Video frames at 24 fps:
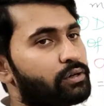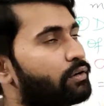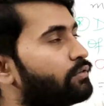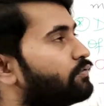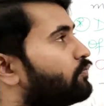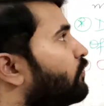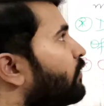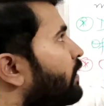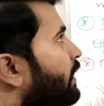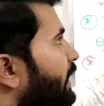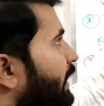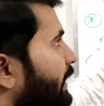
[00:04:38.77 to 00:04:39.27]

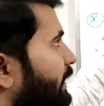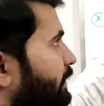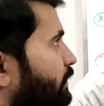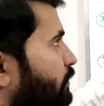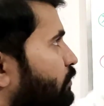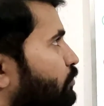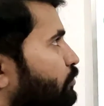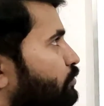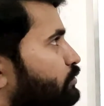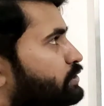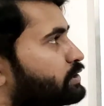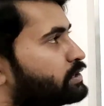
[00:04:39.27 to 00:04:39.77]
of
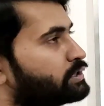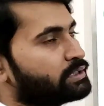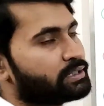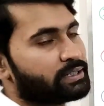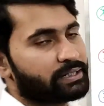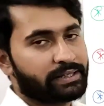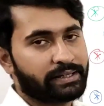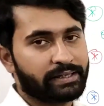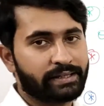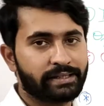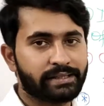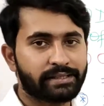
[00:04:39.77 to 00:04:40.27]
hydrogen
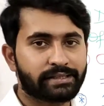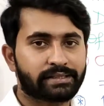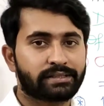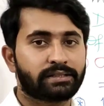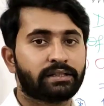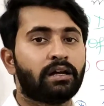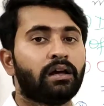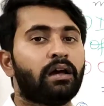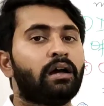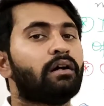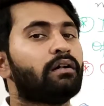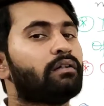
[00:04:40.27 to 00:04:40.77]
is
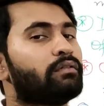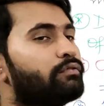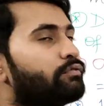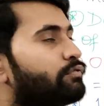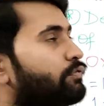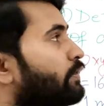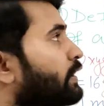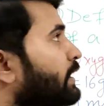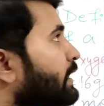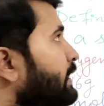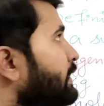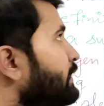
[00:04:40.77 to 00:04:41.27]

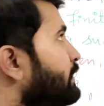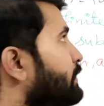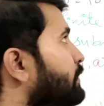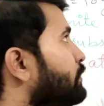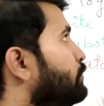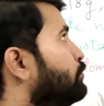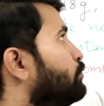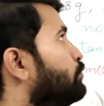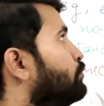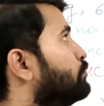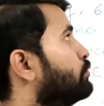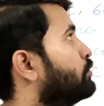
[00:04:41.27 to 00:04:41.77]

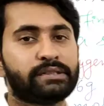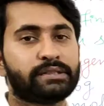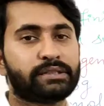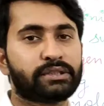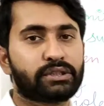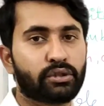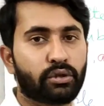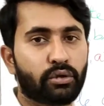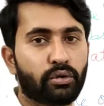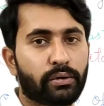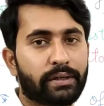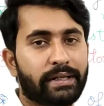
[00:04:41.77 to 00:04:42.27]
1U.
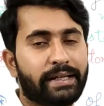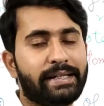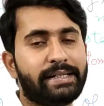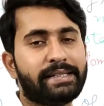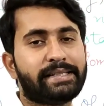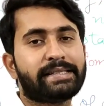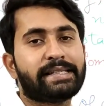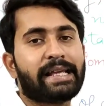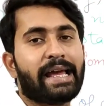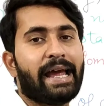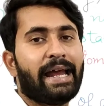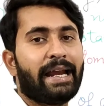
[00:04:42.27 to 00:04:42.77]
So
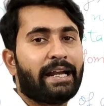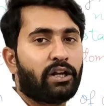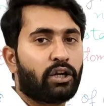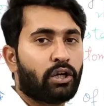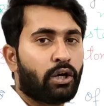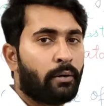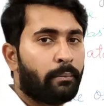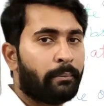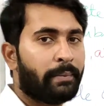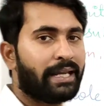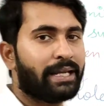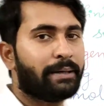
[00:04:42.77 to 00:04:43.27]
its
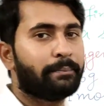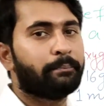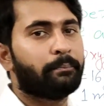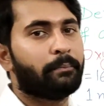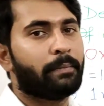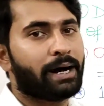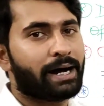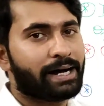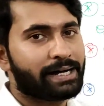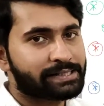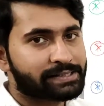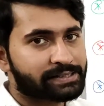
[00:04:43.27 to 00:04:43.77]
atomic
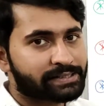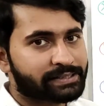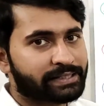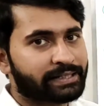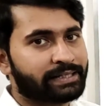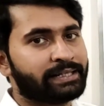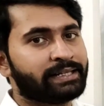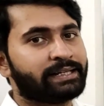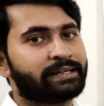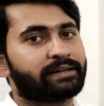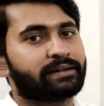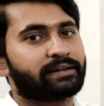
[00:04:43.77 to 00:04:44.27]
mass
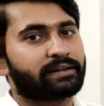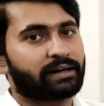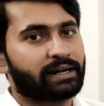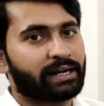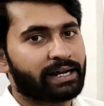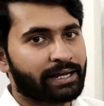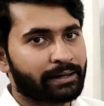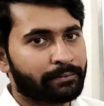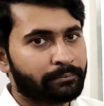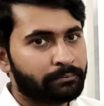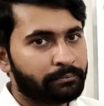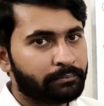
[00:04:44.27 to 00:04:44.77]
in
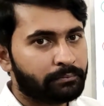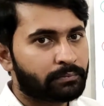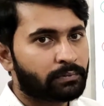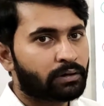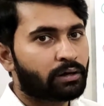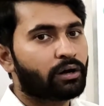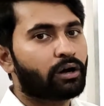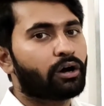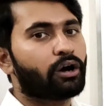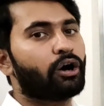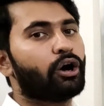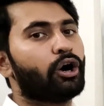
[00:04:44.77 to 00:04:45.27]
gram,
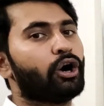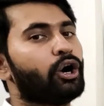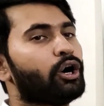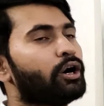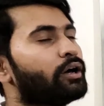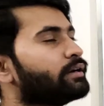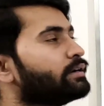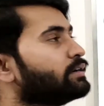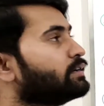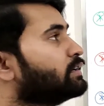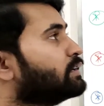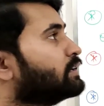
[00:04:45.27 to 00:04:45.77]

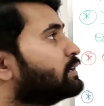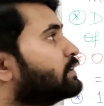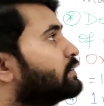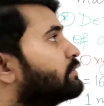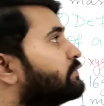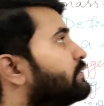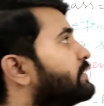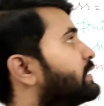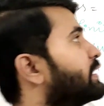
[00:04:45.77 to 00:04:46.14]
or we